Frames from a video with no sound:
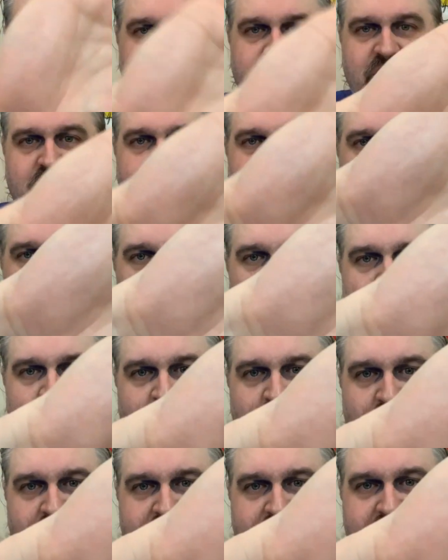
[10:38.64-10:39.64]
They're both
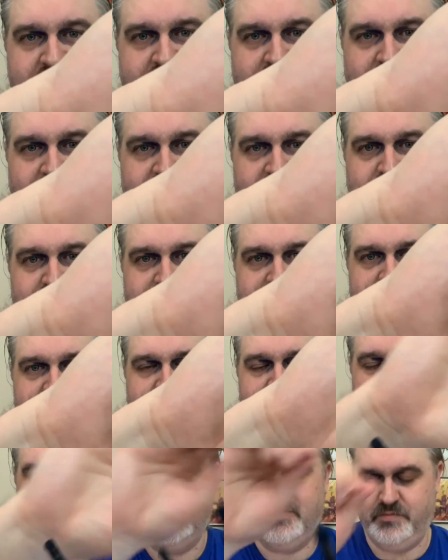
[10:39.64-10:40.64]
round, but this
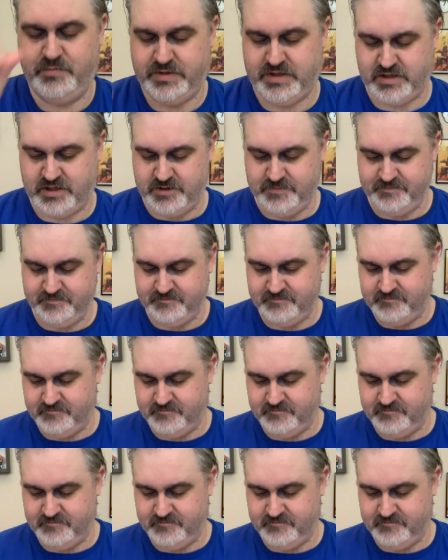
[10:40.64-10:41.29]
one's a little bigger.